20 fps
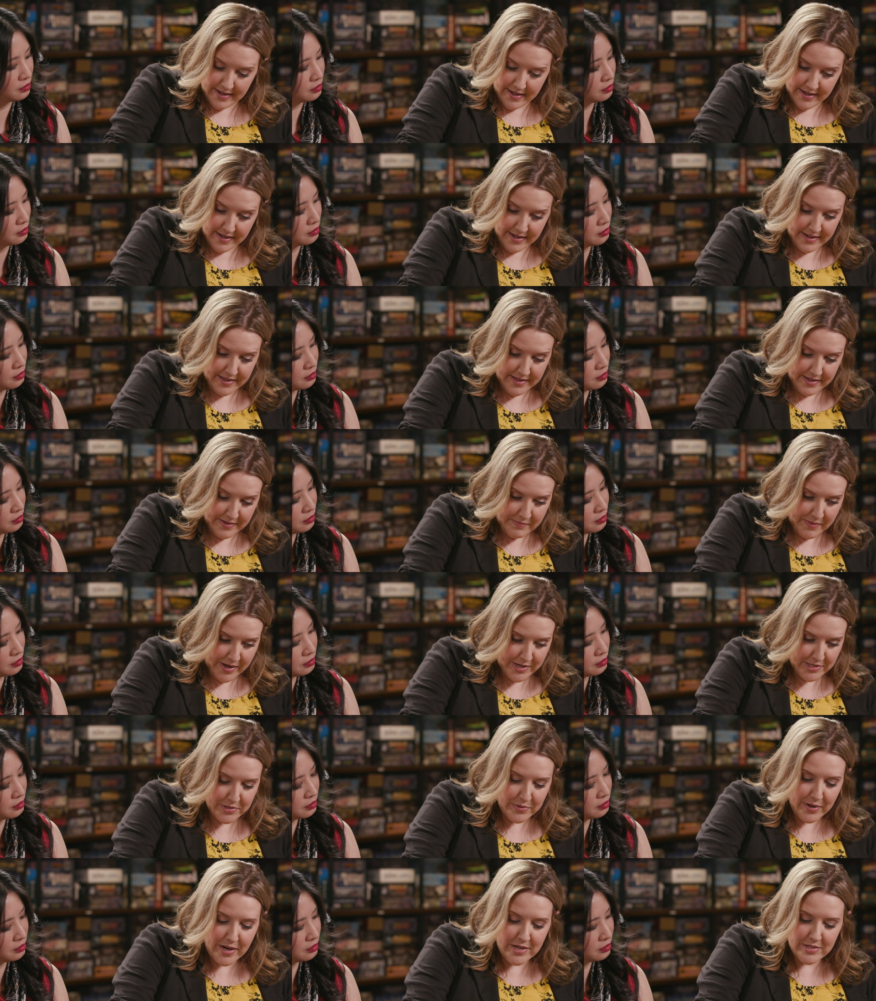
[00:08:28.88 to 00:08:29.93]
Speaker 1: uh, my
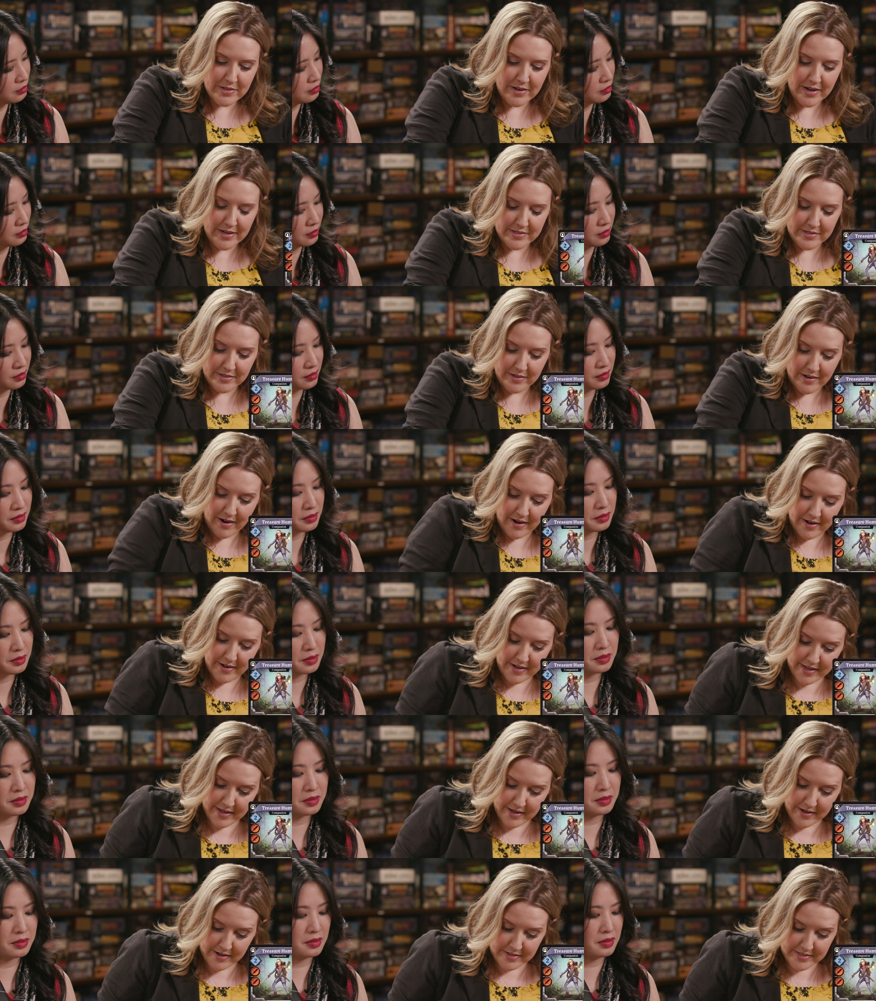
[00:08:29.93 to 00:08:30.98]
treasure hunter card
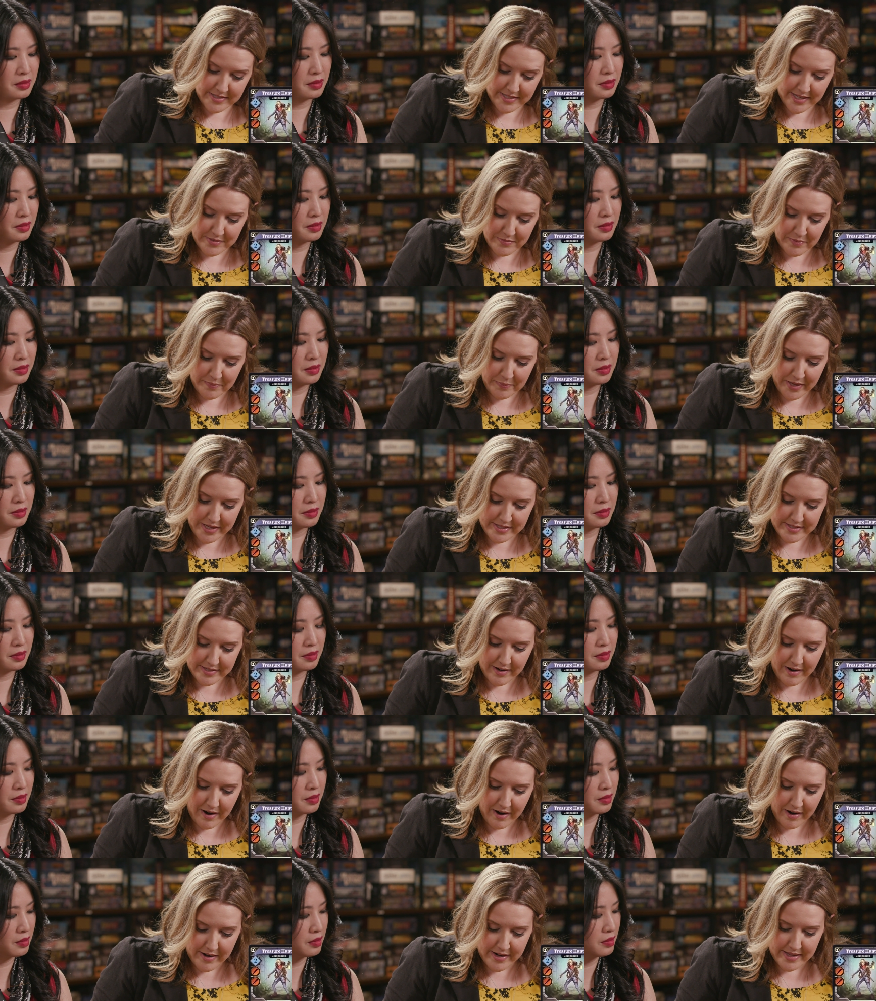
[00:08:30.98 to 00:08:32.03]
here says, replace a
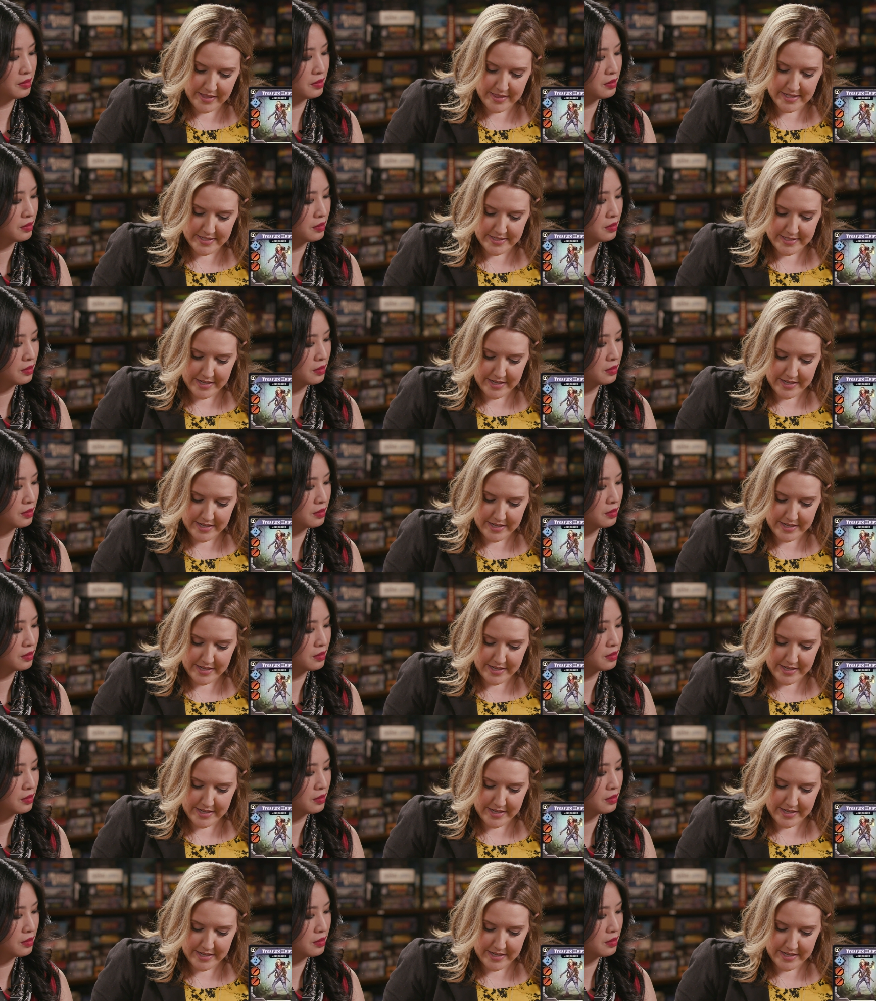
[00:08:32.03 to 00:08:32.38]
card in the